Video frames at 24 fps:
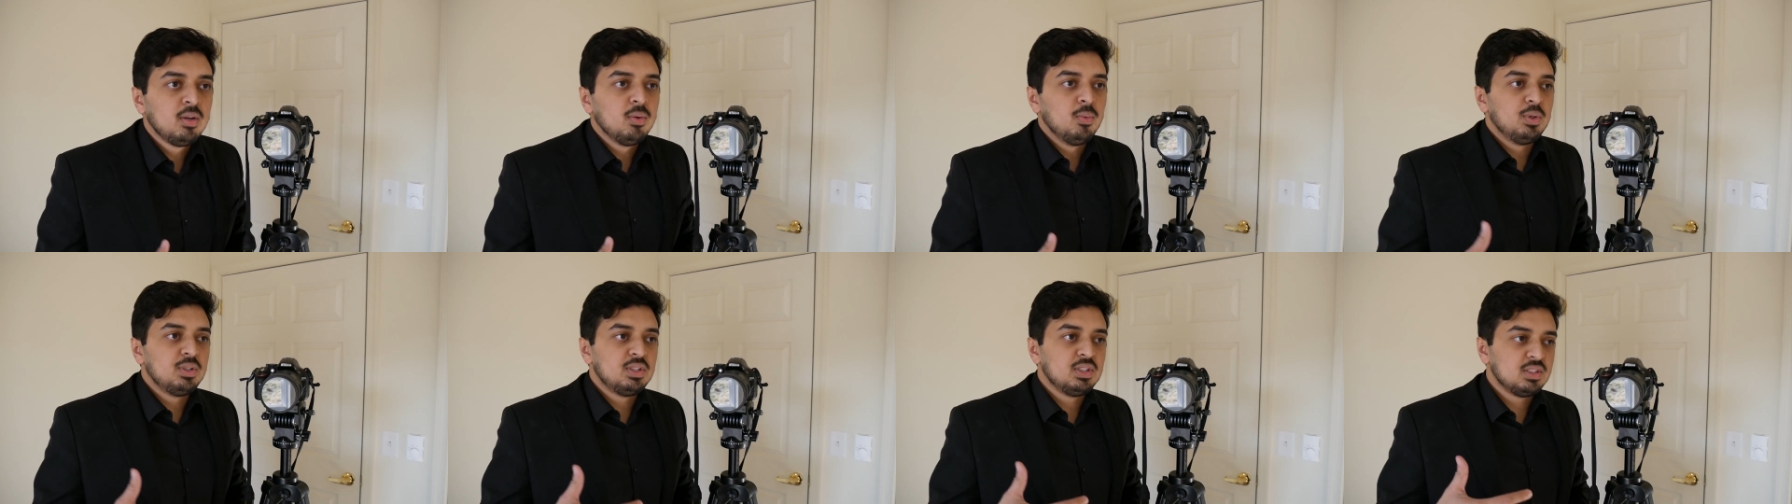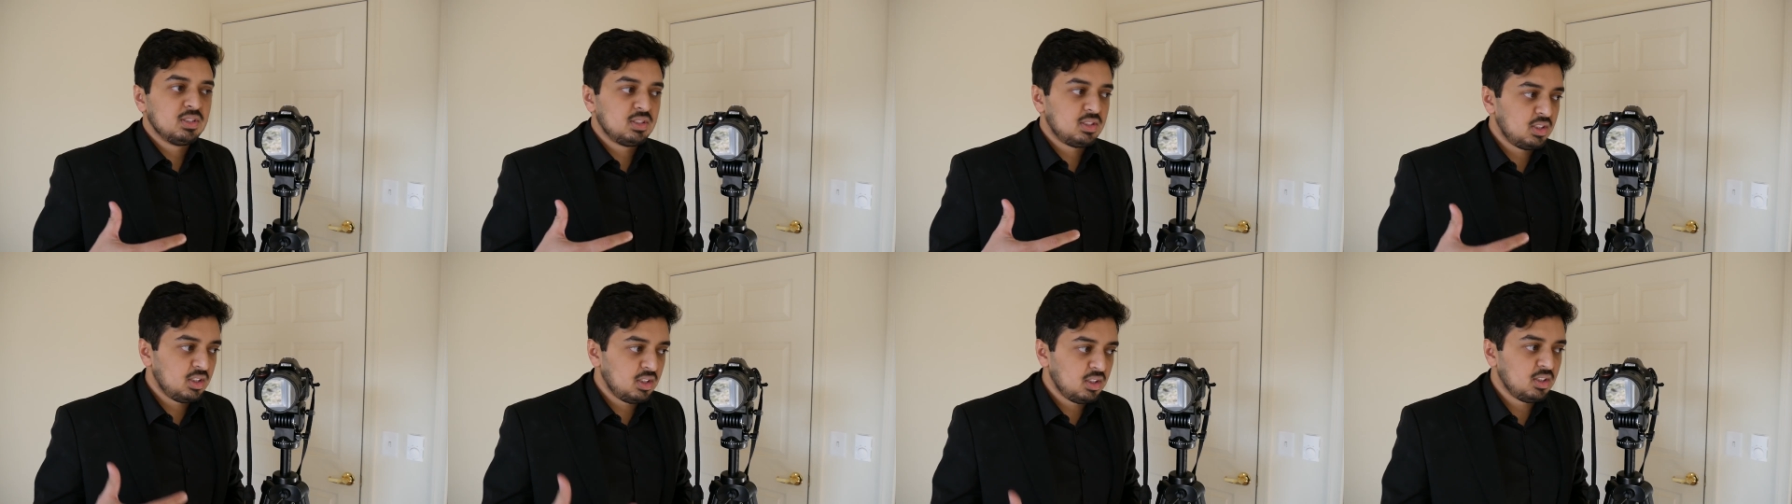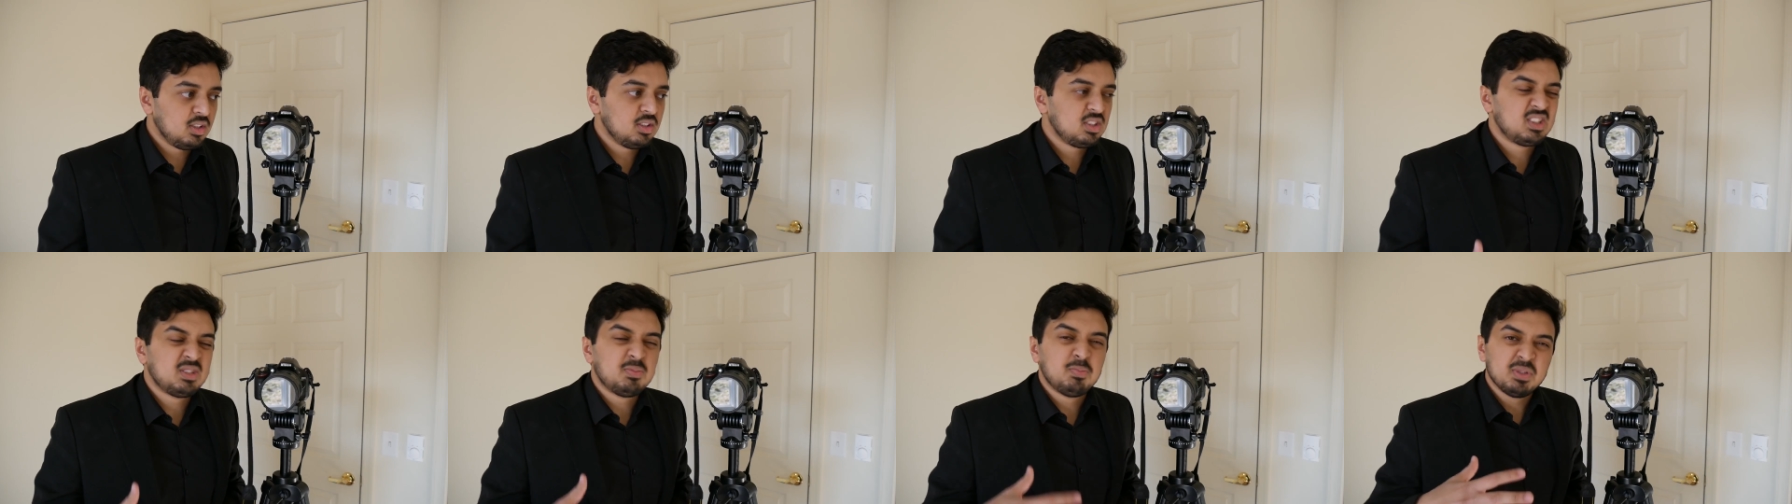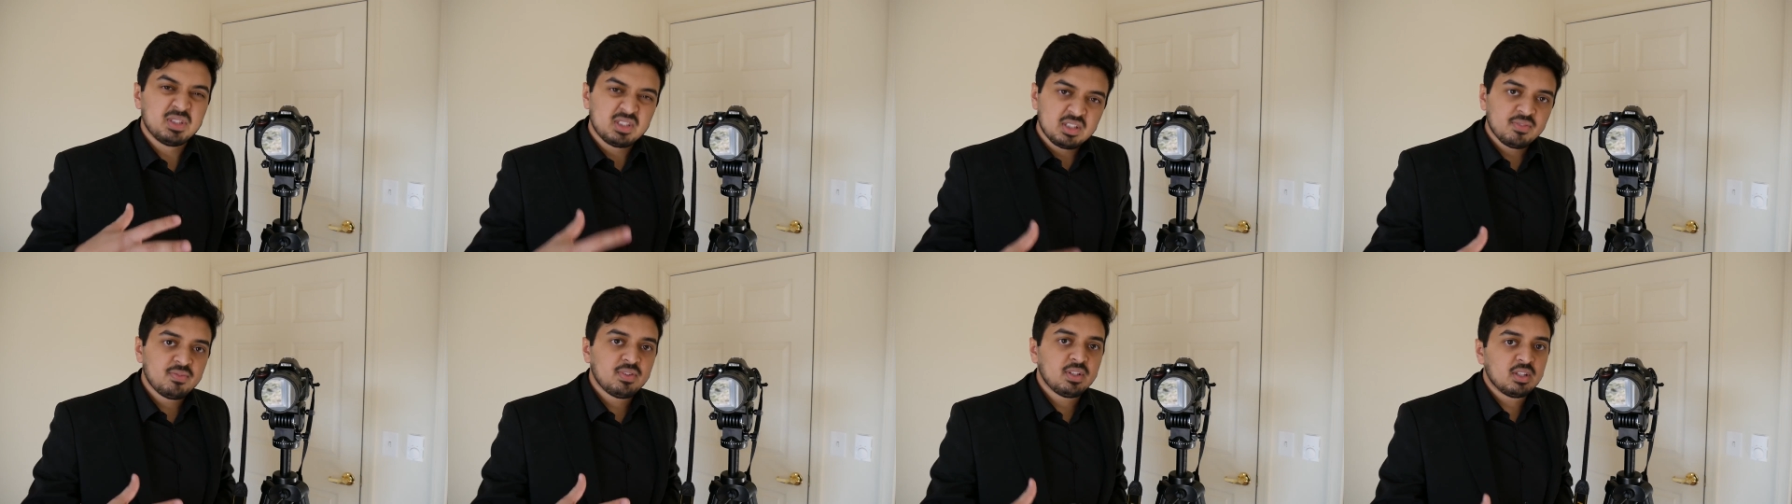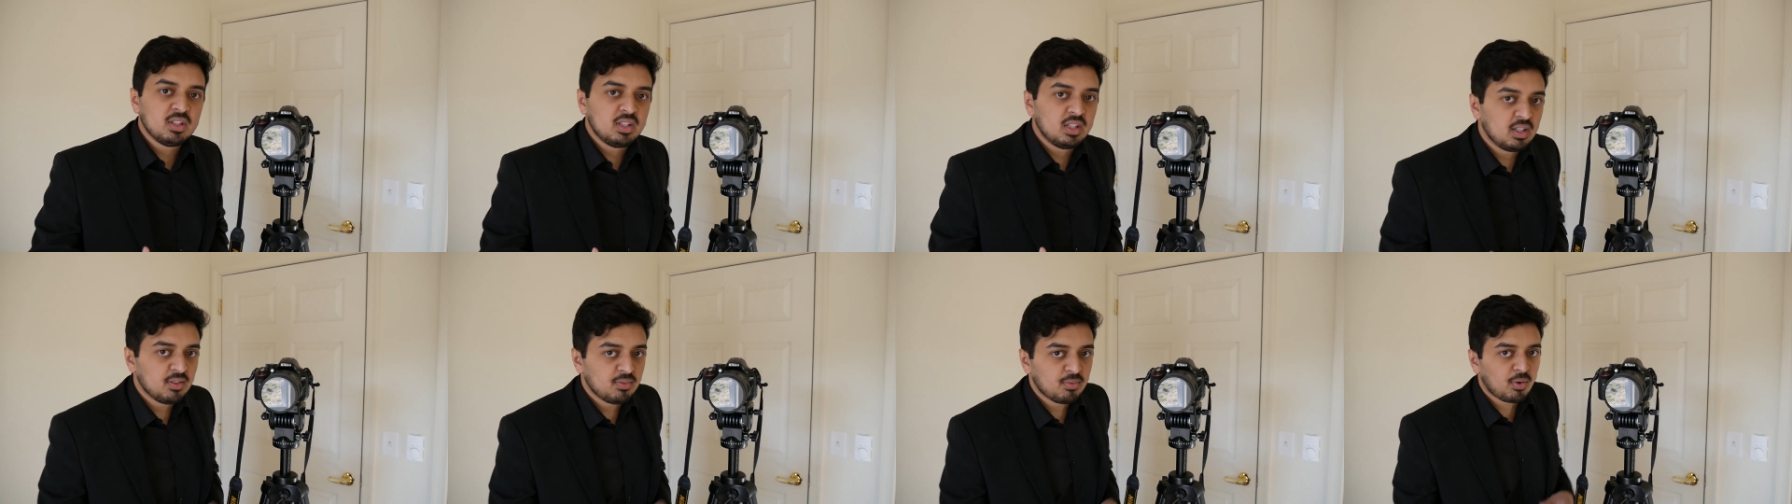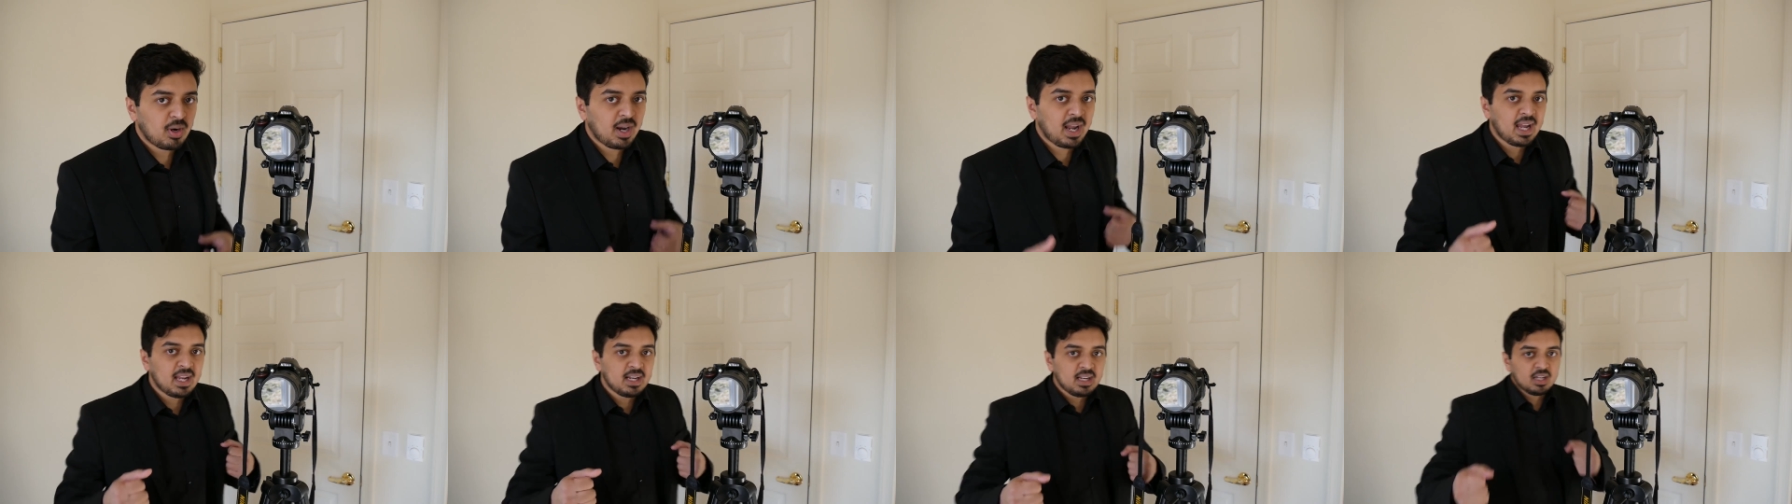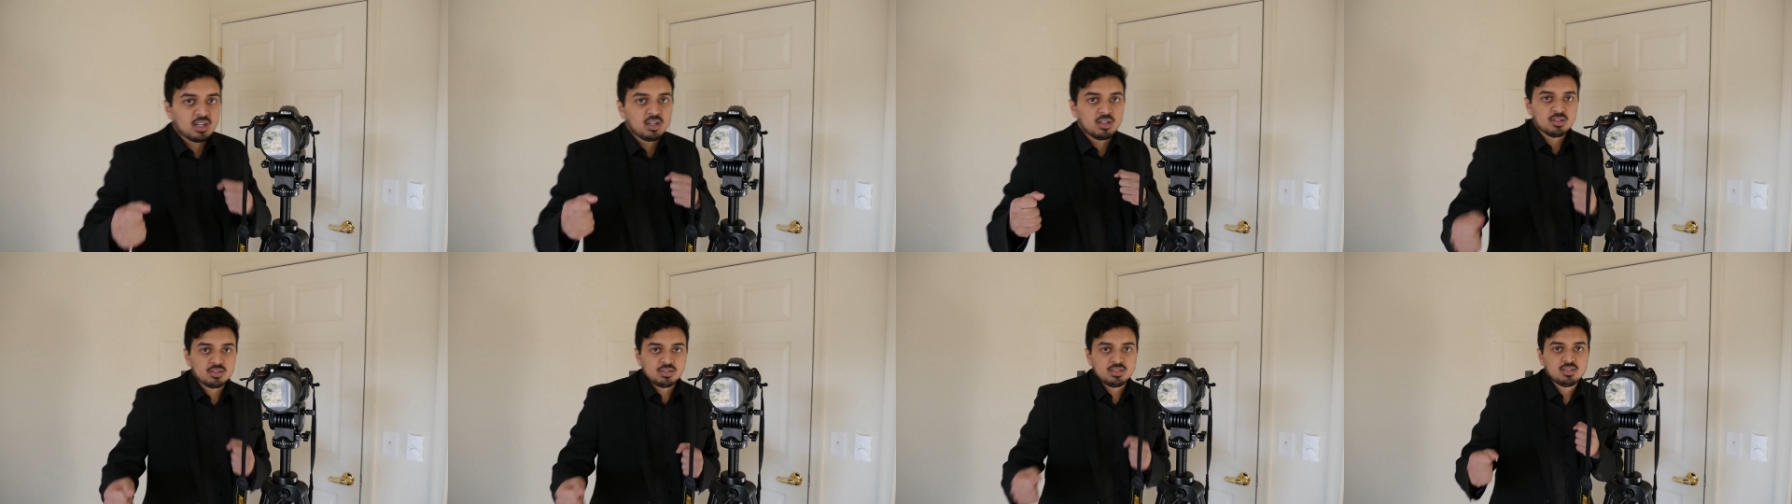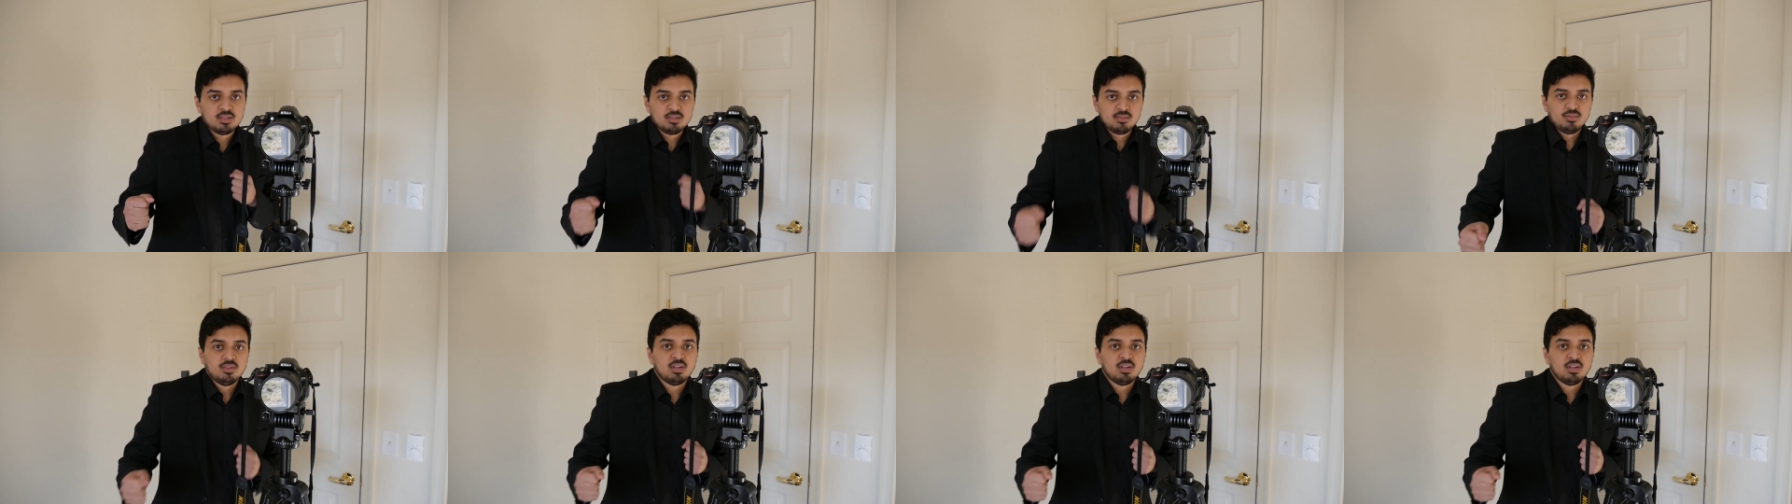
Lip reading: which is specifically for handheld